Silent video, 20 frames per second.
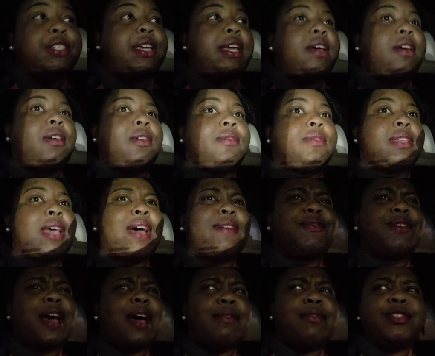shelves?
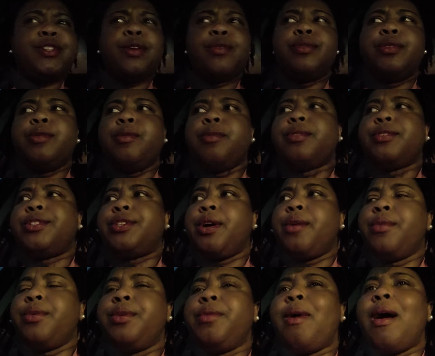I've shown
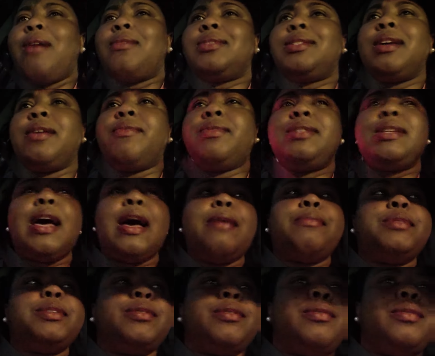you all several times